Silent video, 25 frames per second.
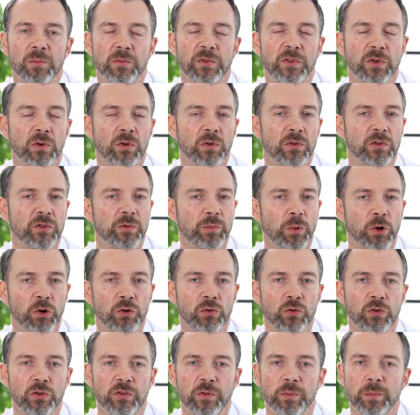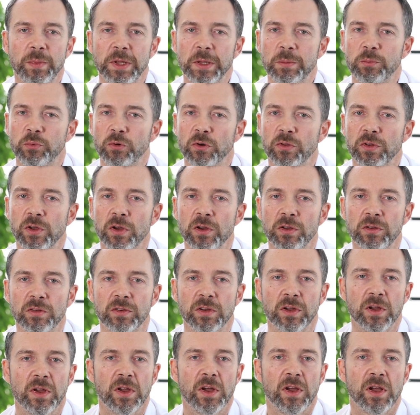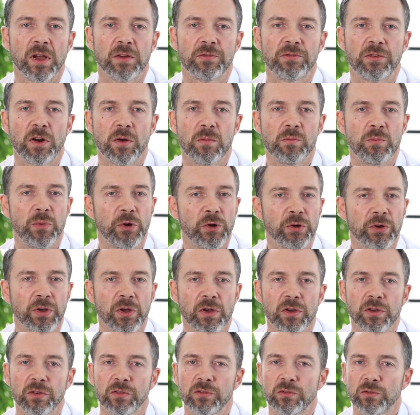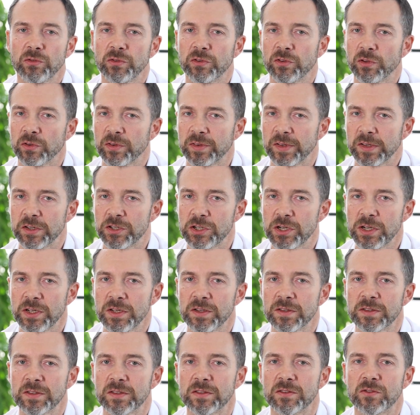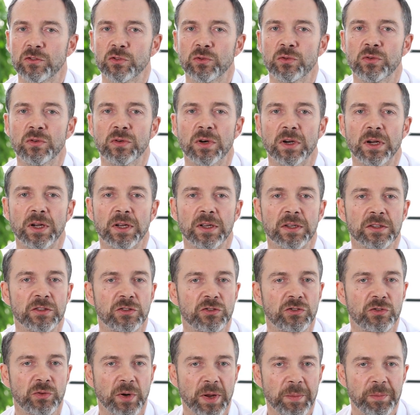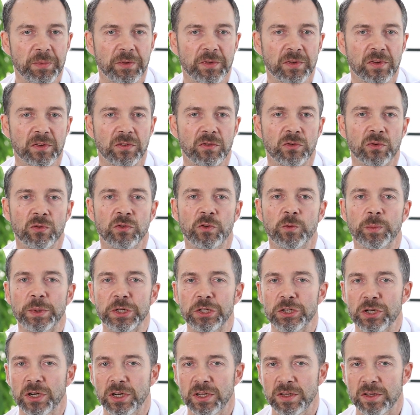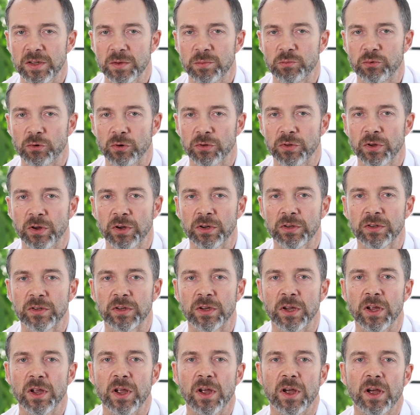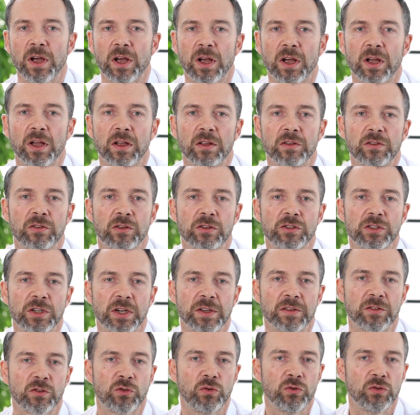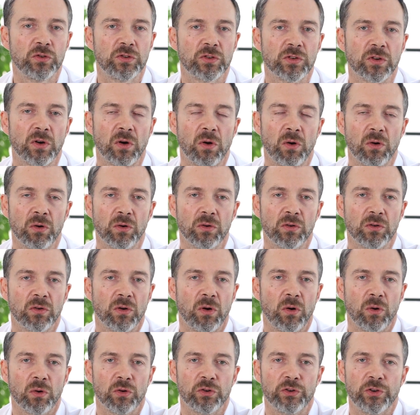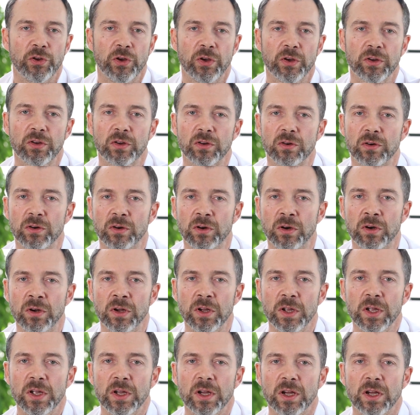So small goods meat product, from burgers to sausages to strips to specialty product, such as cooked whole duck or